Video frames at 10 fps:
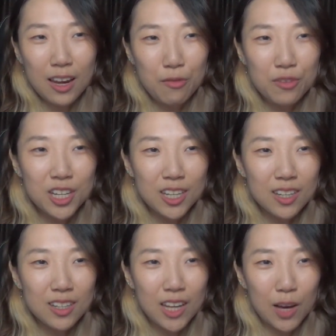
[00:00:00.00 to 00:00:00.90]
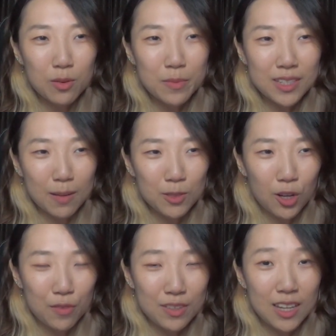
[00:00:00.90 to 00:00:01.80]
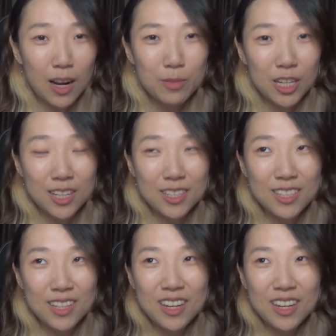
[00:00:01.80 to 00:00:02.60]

every year there will be some sort of a setup change.